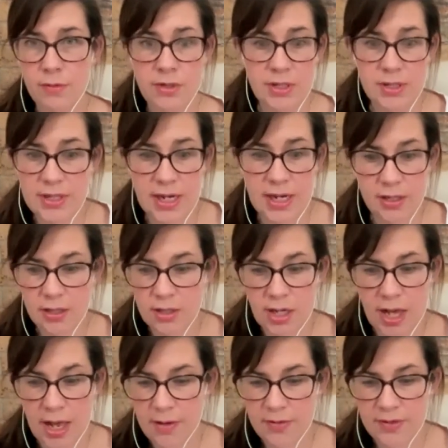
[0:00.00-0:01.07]
decided to
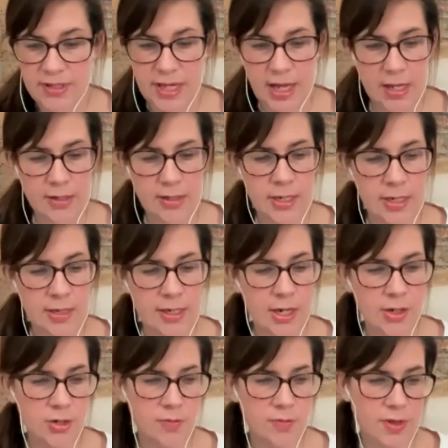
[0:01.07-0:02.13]
kind of set as an
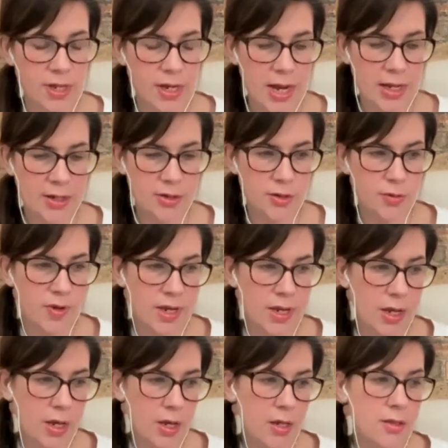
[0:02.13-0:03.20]
intention for the next 3
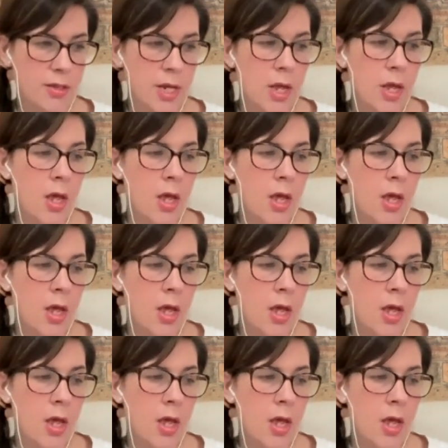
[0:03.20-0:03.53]
years.